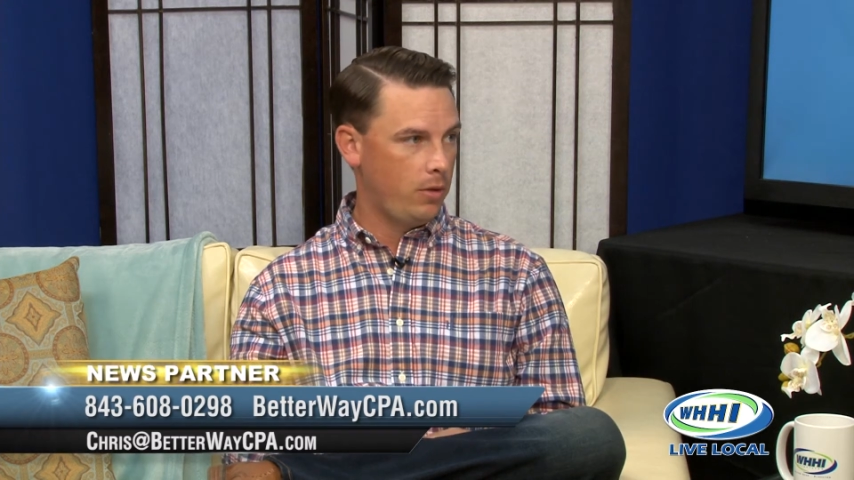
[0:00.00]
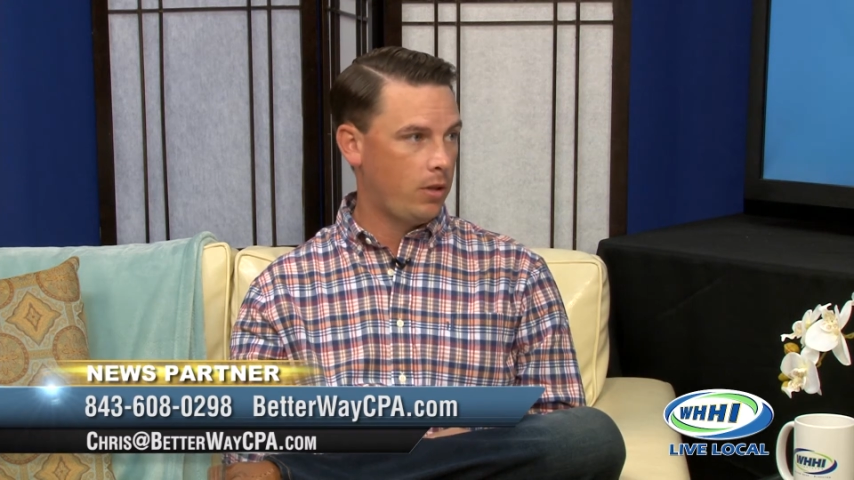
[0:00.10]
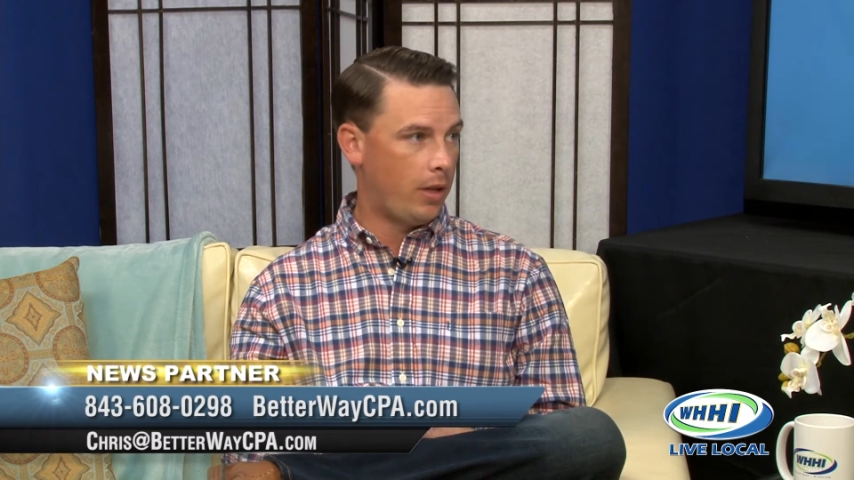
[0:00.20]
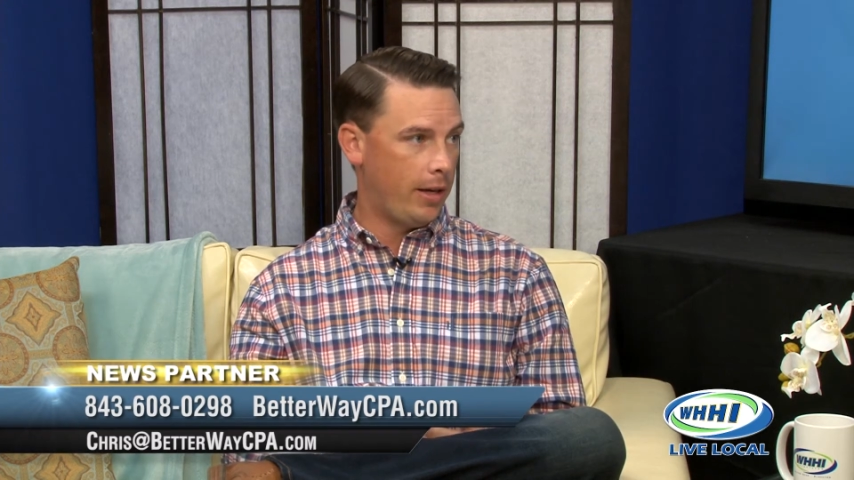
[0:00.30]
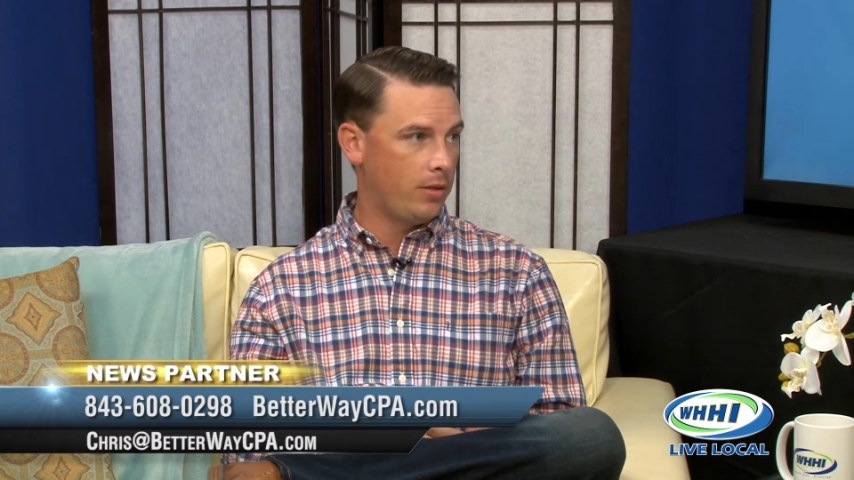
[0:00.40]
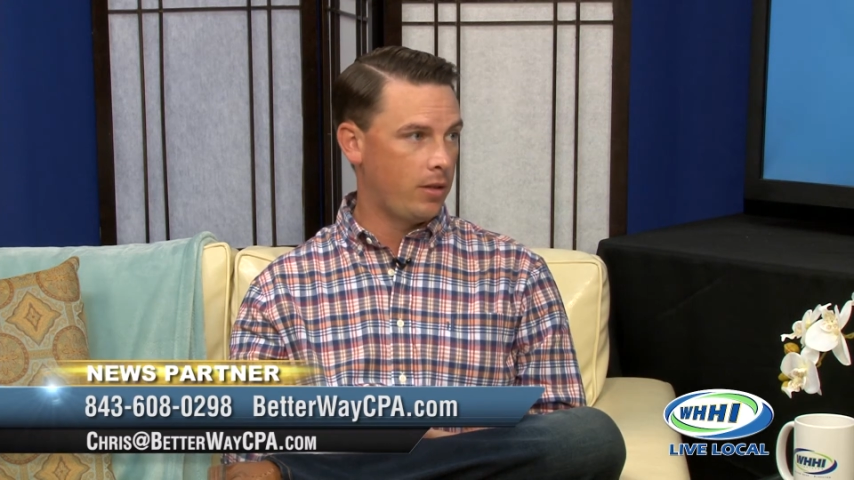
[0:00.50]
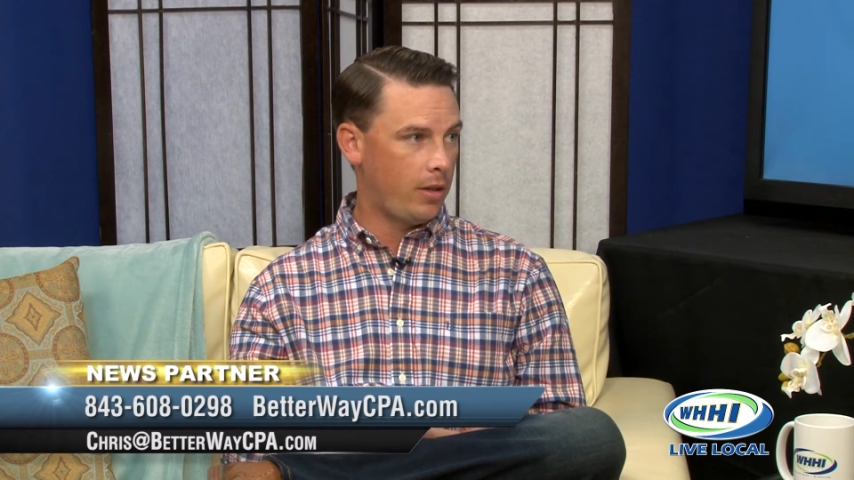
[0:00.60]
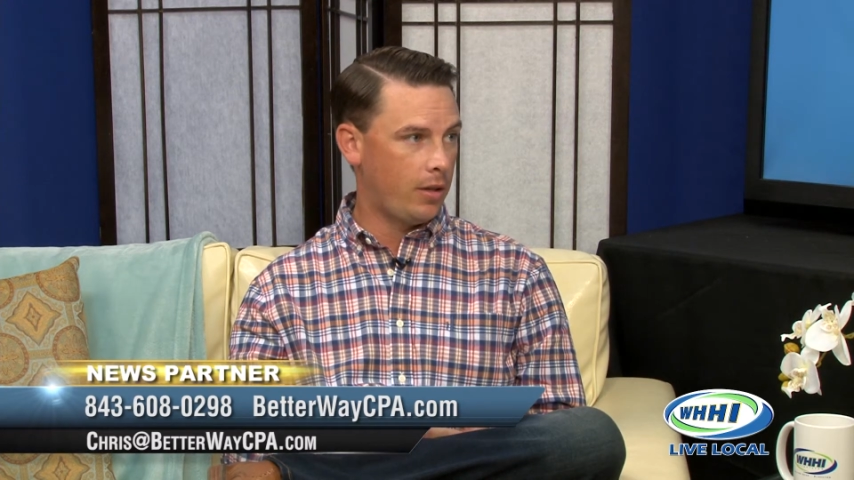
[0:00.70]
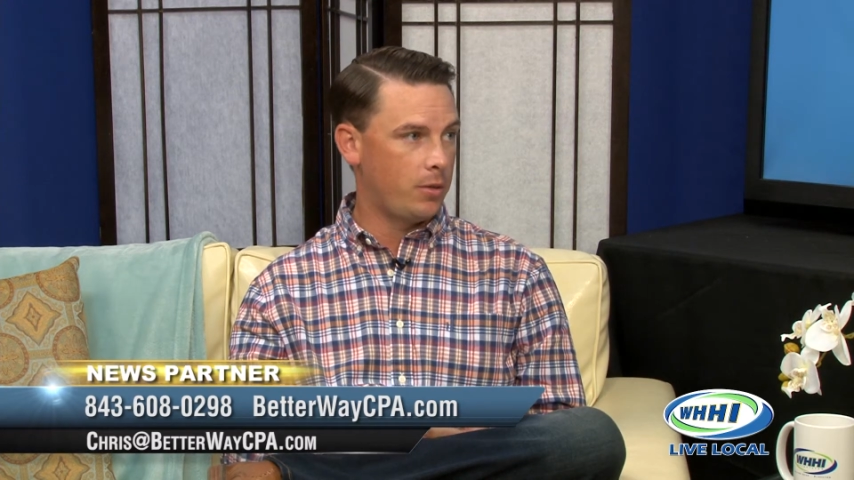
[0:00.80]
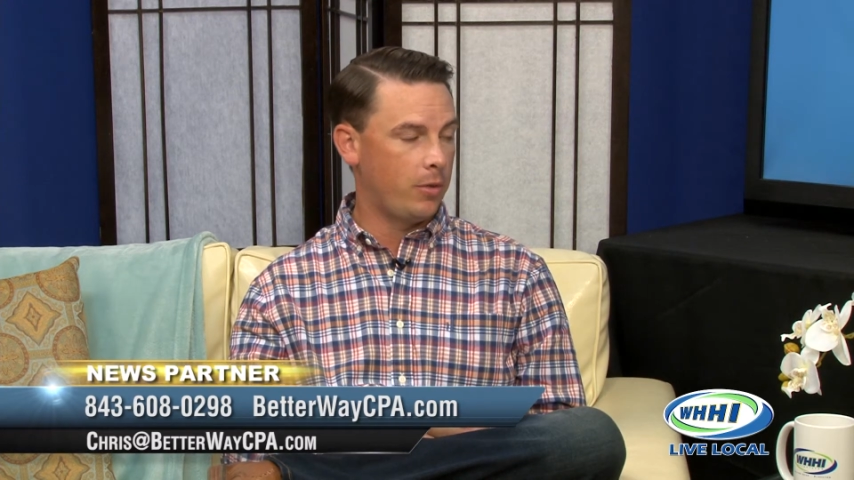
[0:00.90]
clients and
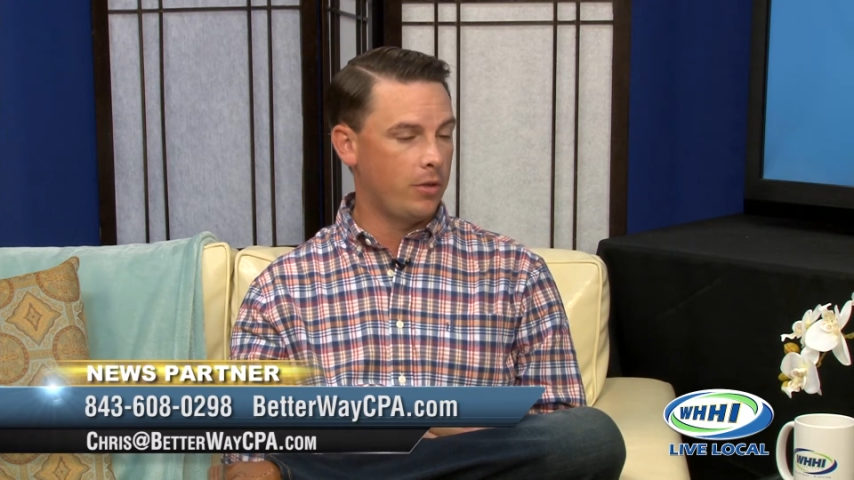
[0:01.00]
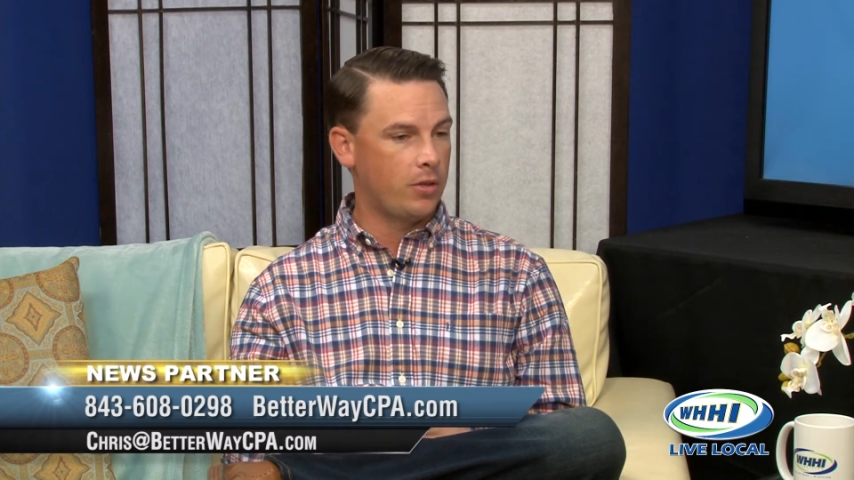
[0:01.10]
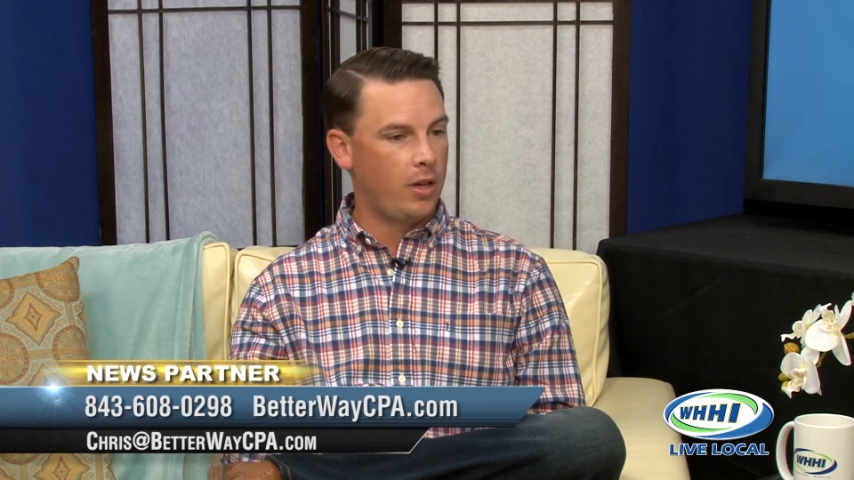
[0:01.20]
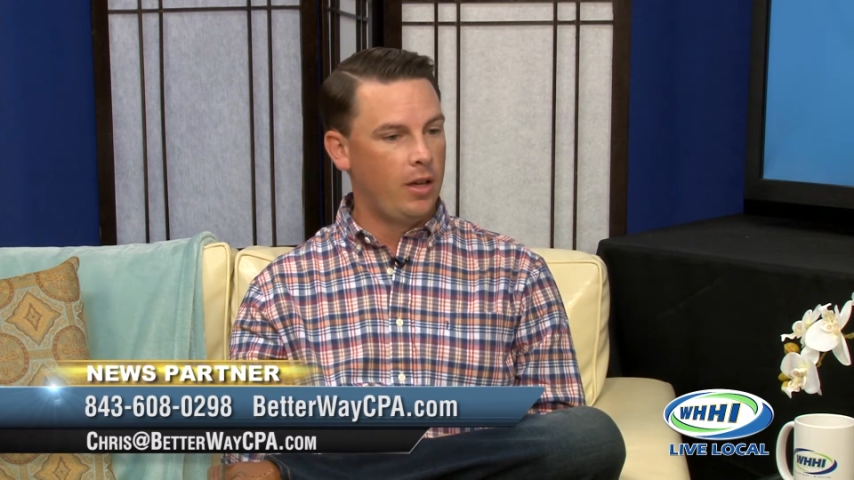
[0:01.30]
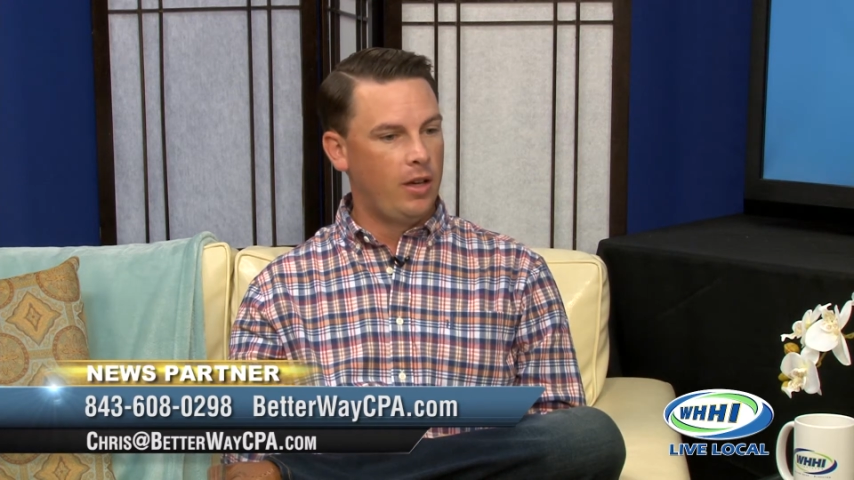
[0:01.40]
customers,